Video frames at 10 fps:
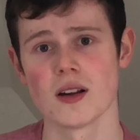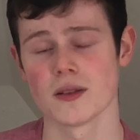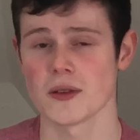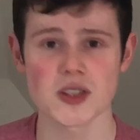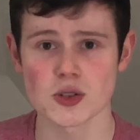
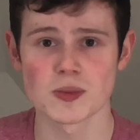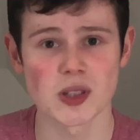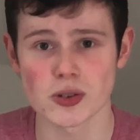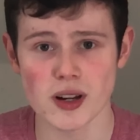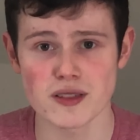then this could be
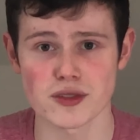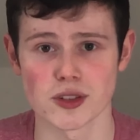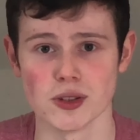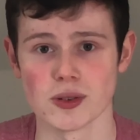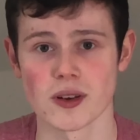great for
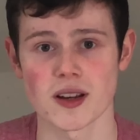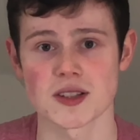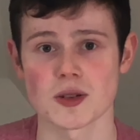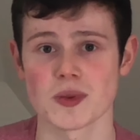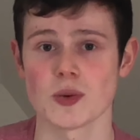you,
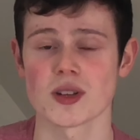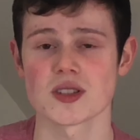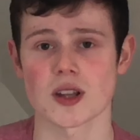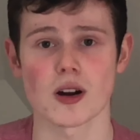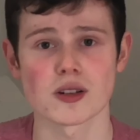as there'll be
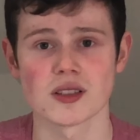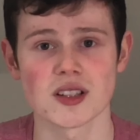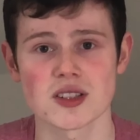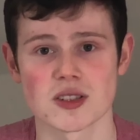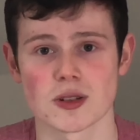ones that aren't
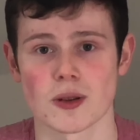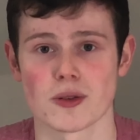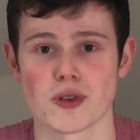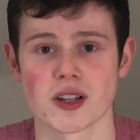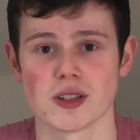listed on
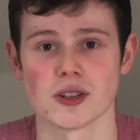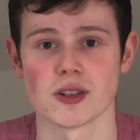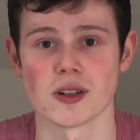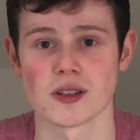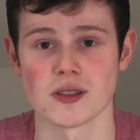the
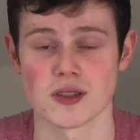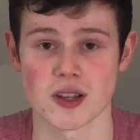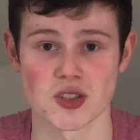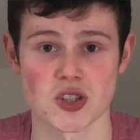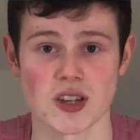regular
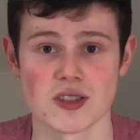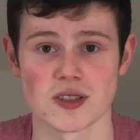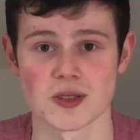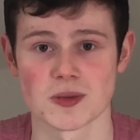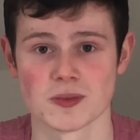
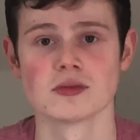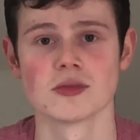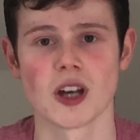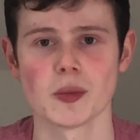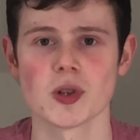exchanges.
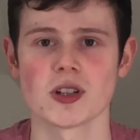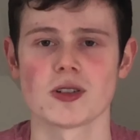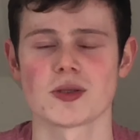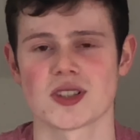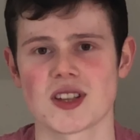I'm going to
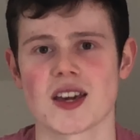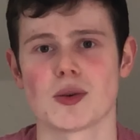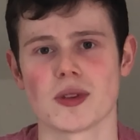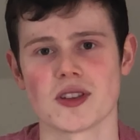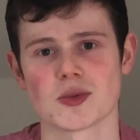go with Stake
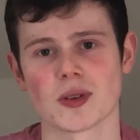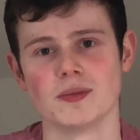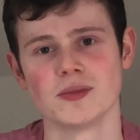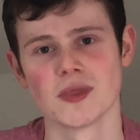with this one.